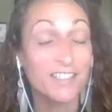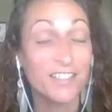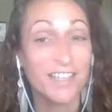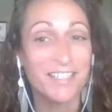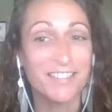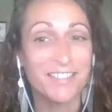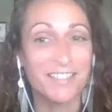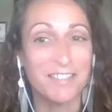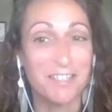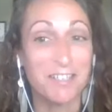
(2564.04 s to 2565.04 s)
And
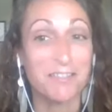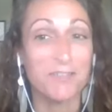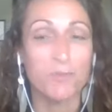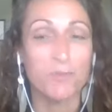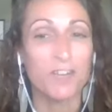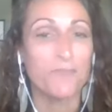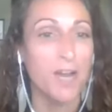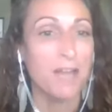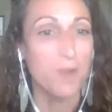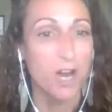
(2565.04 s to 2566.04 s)
it's one of
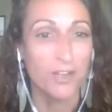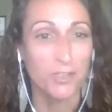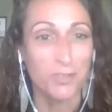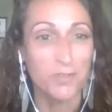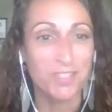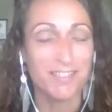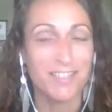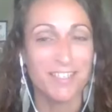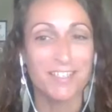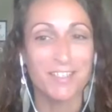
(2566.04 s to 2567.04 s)
my mottos
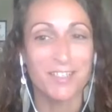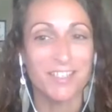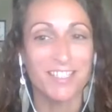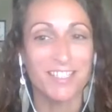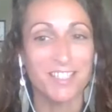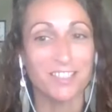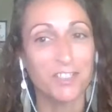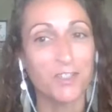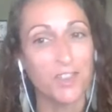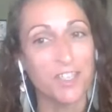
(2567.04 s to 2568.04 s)
is it's the
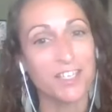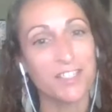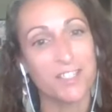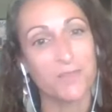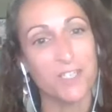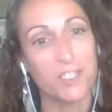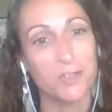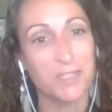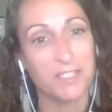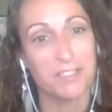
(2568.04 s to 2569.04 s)
little things that we
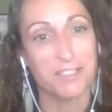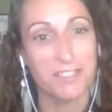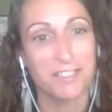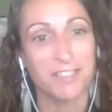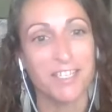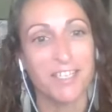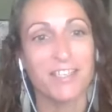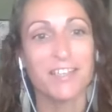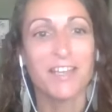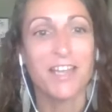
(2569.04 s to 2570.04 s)
do
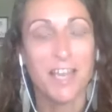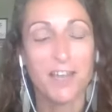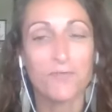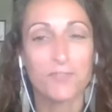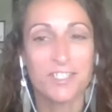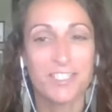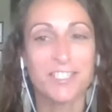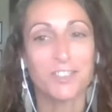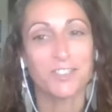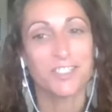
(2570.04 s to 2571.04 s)
consistently every
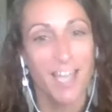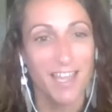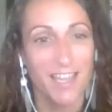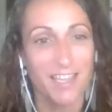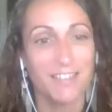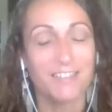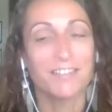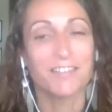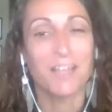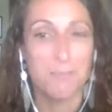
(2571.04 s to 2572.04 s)
single day
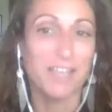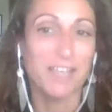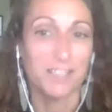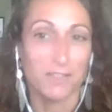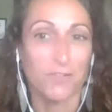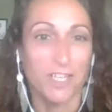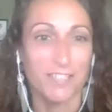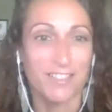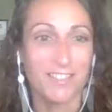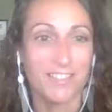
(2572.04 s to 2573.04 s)
that make the difference.